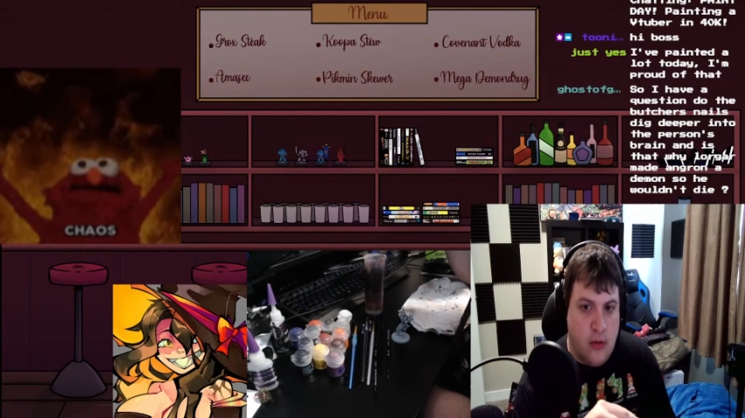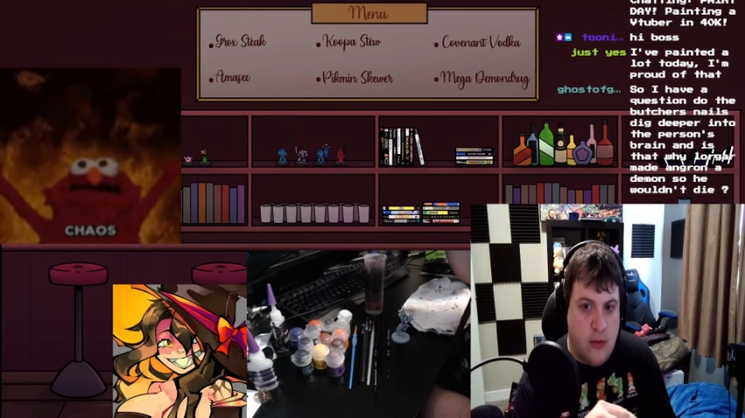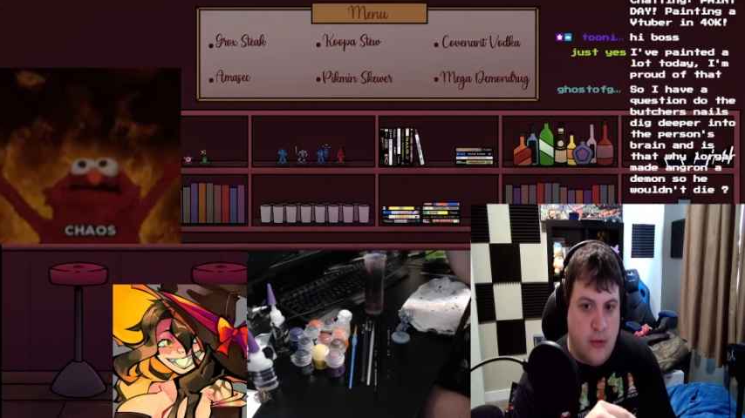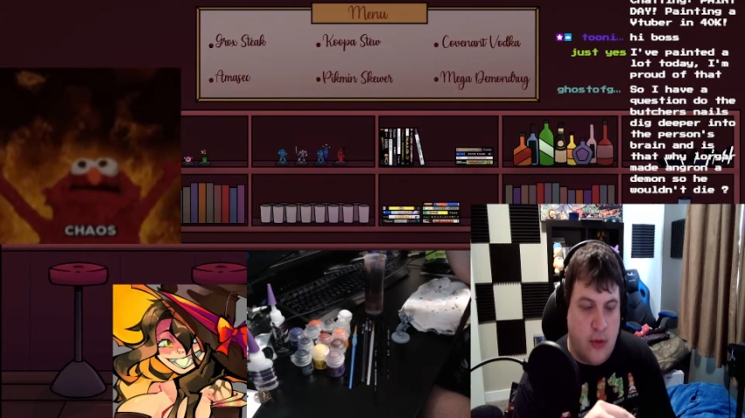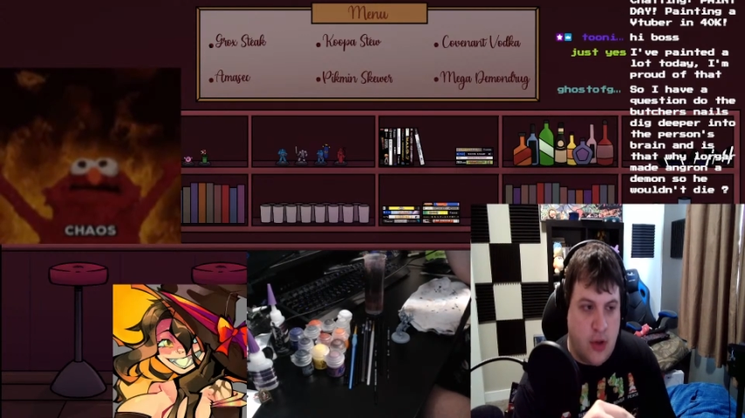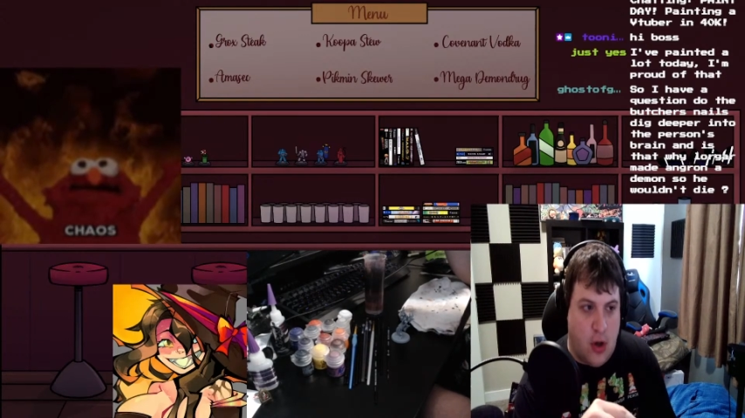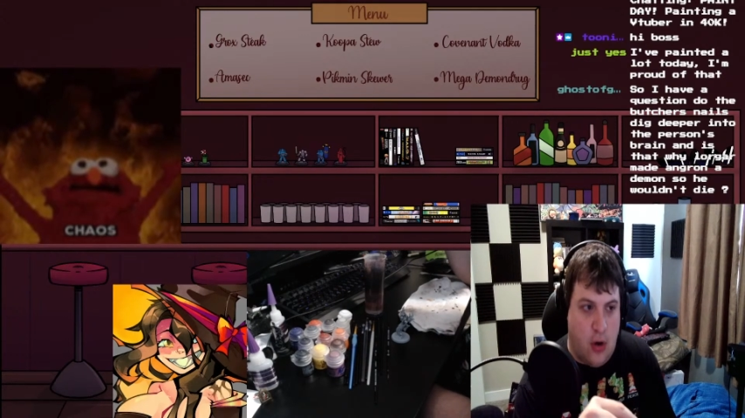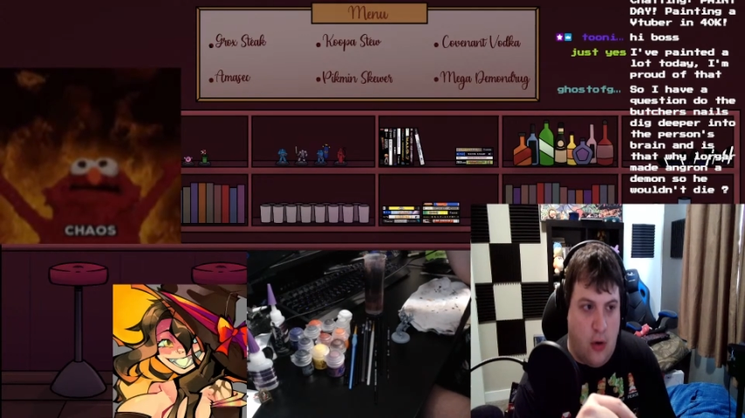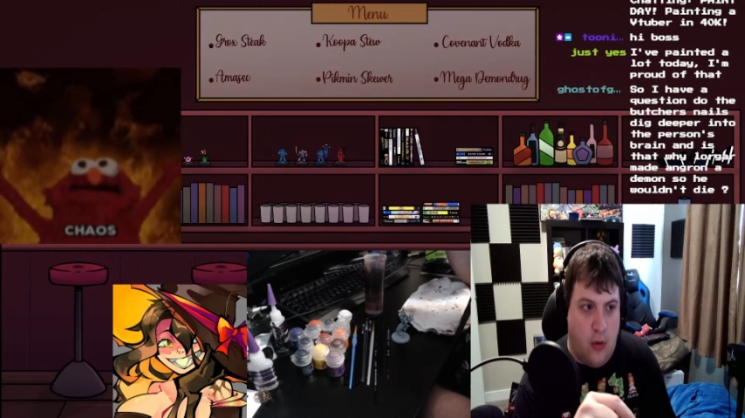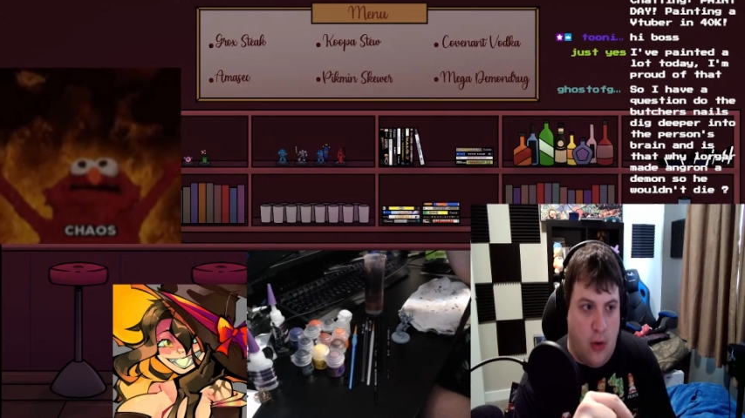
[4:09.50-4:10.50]

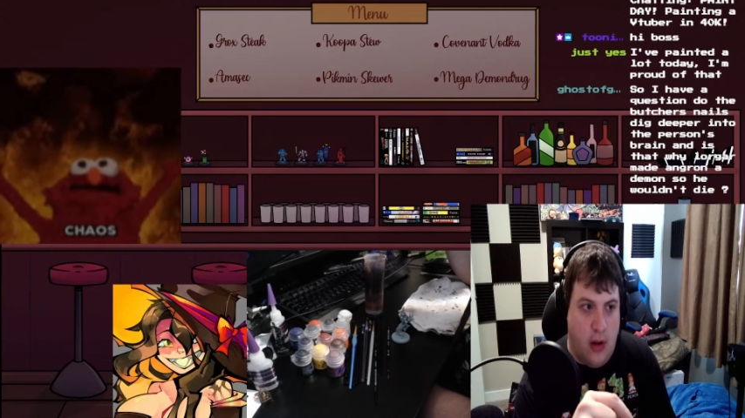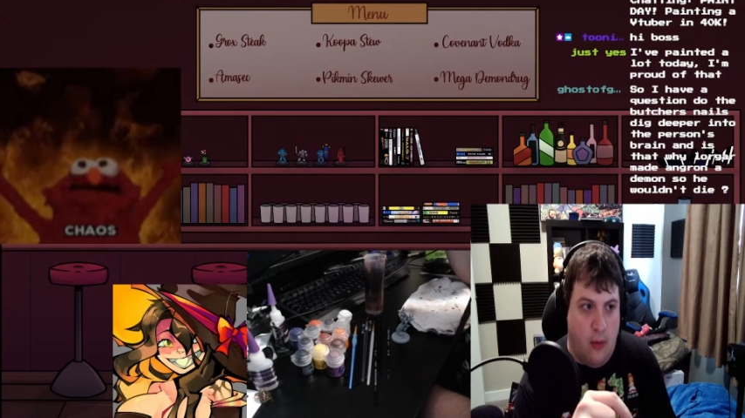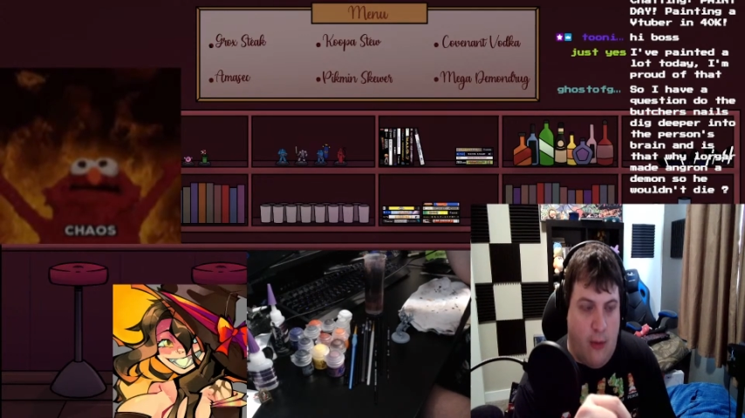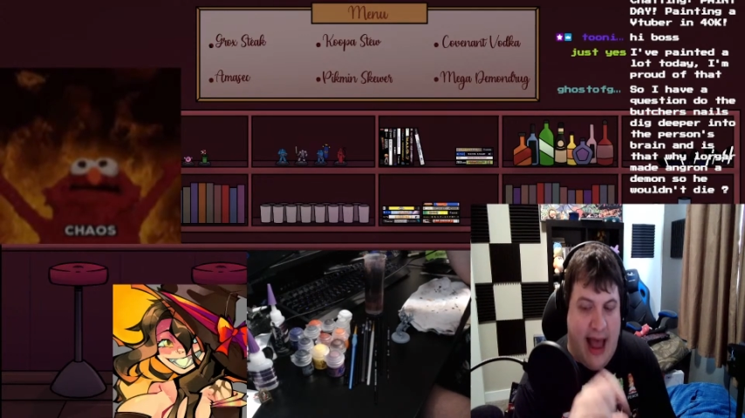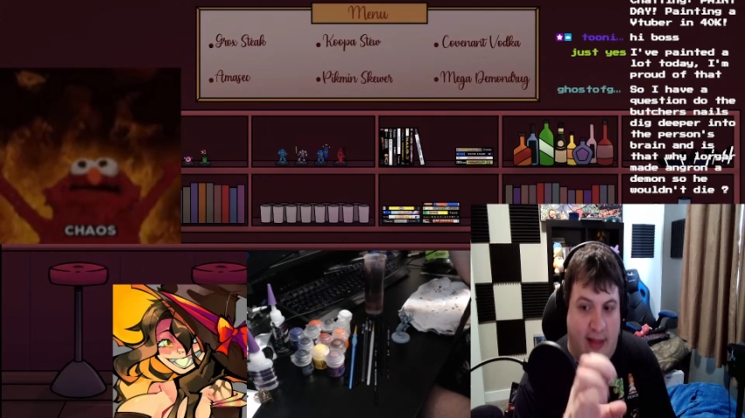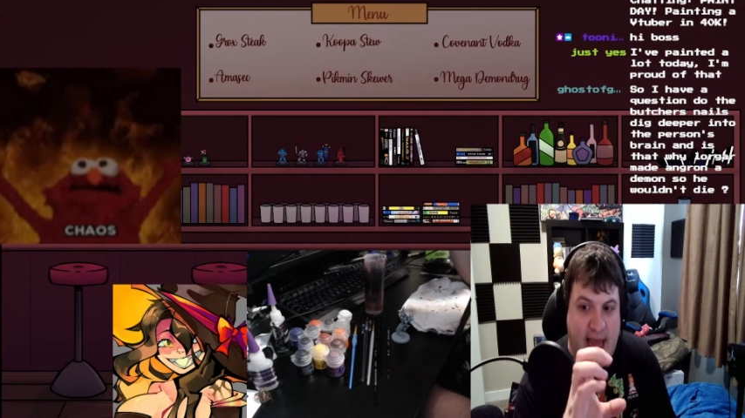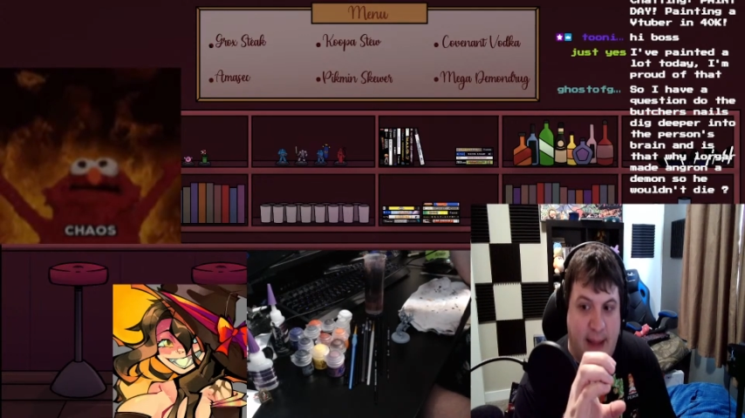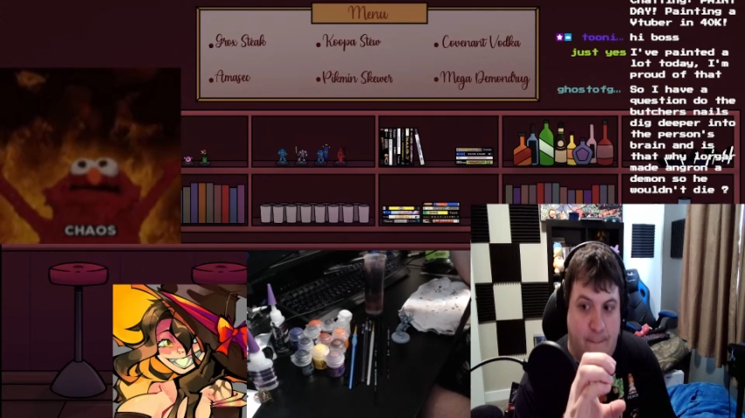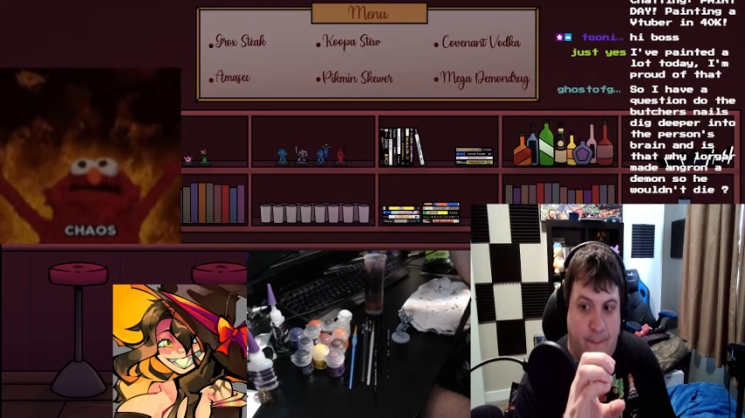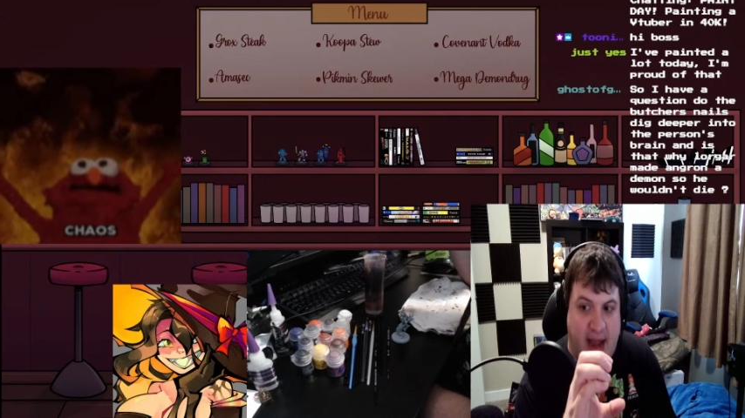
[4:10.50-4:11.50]
So, while
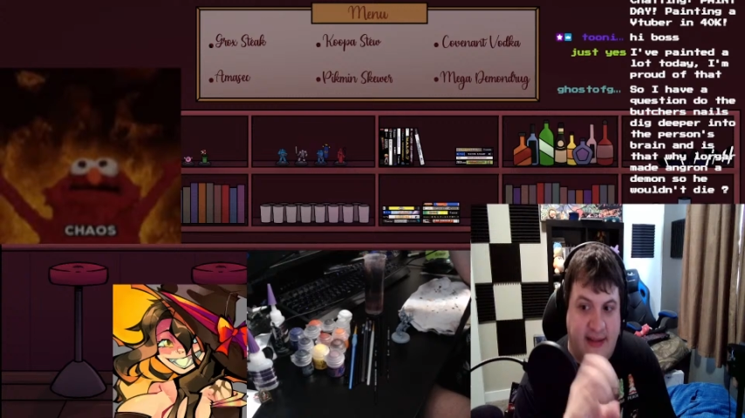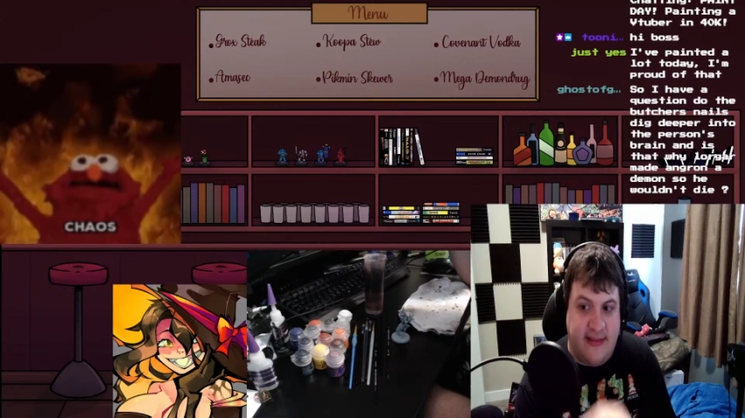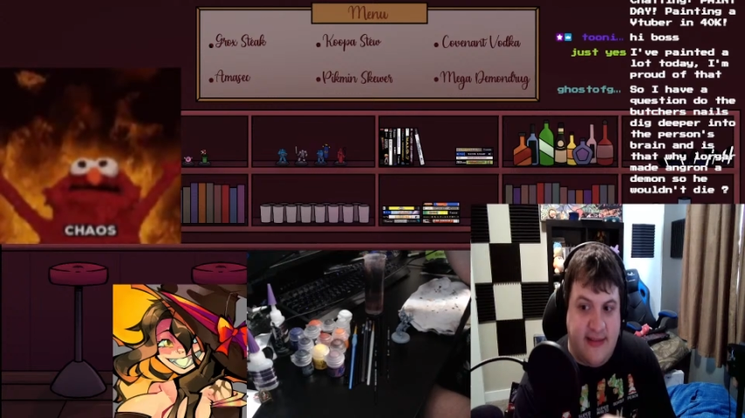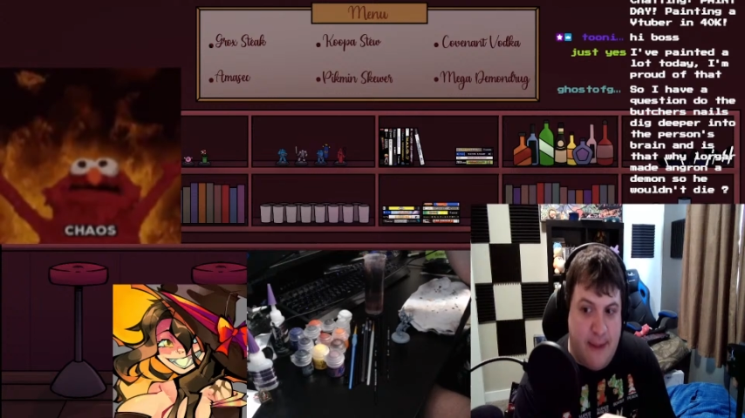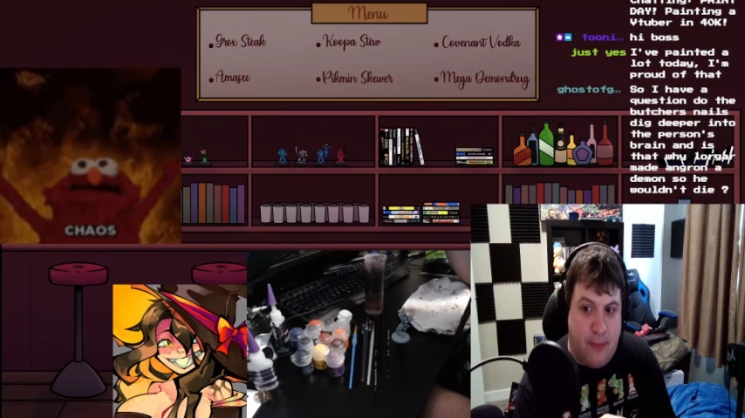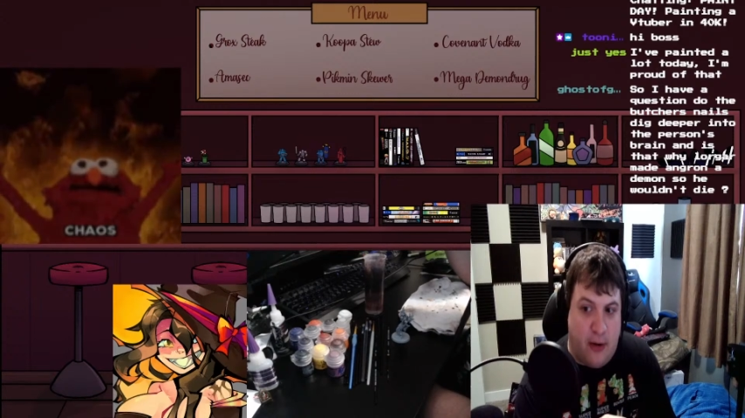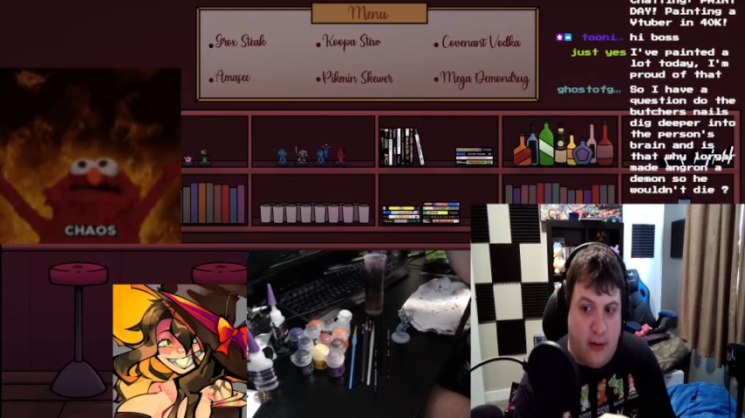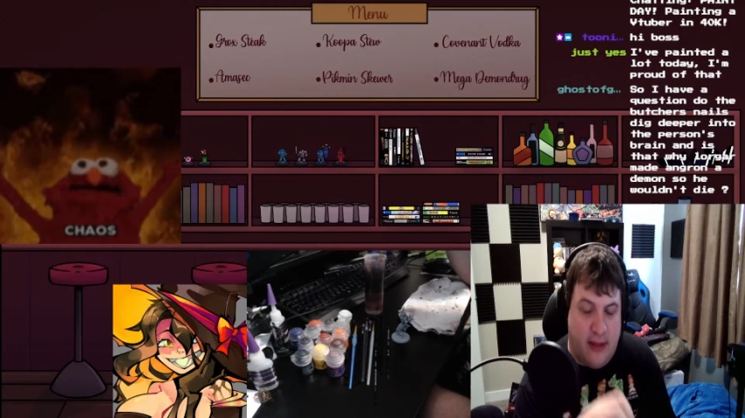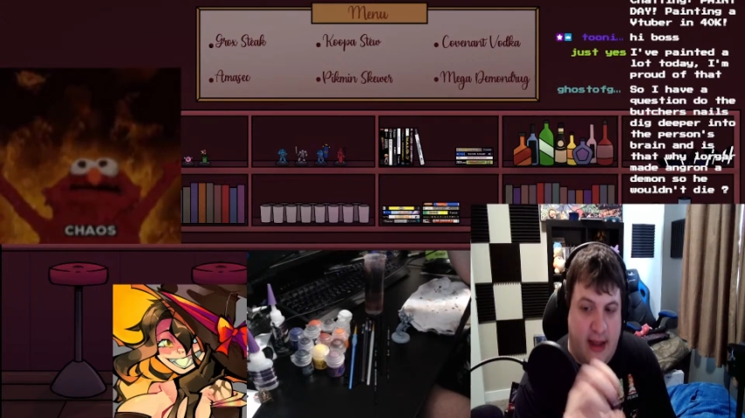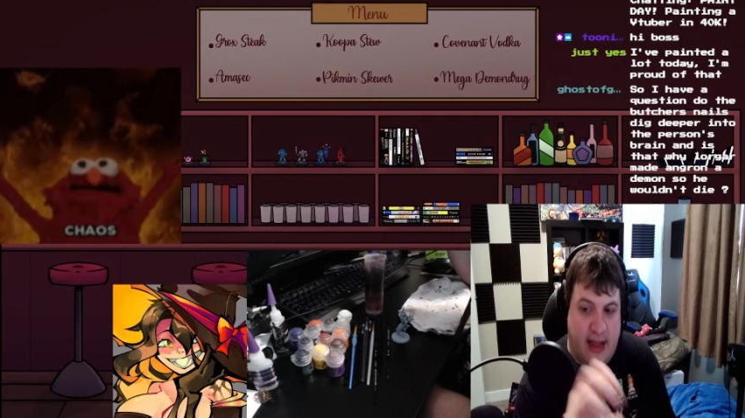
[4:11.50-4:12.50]
it bites deeper,
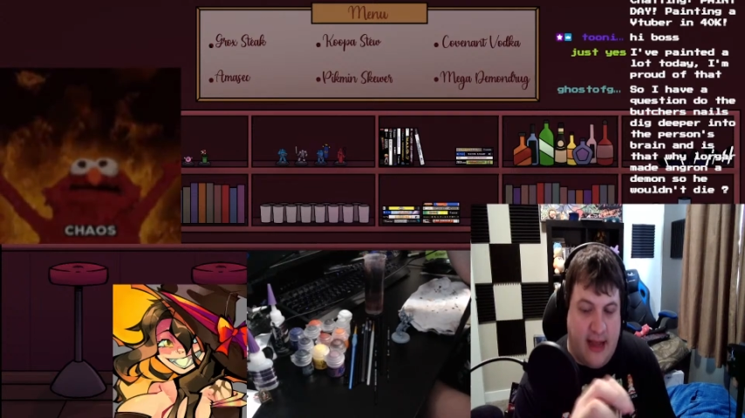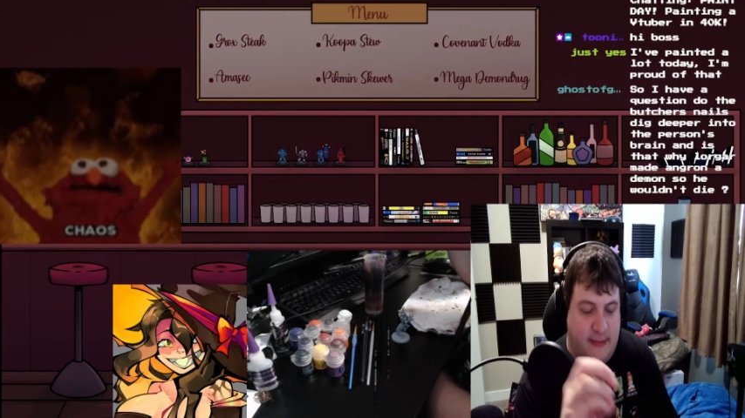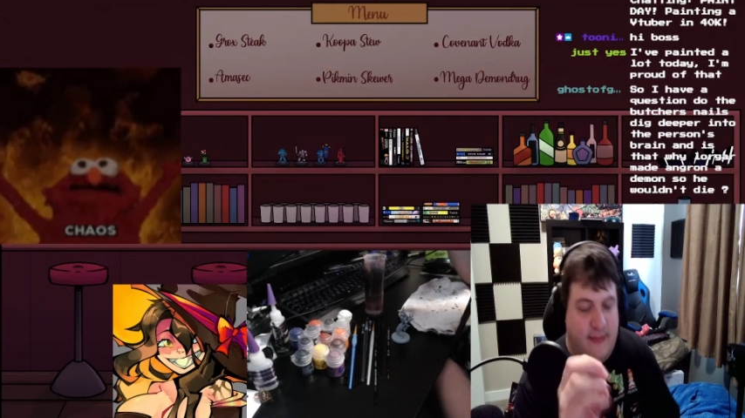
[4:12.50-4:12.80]
like,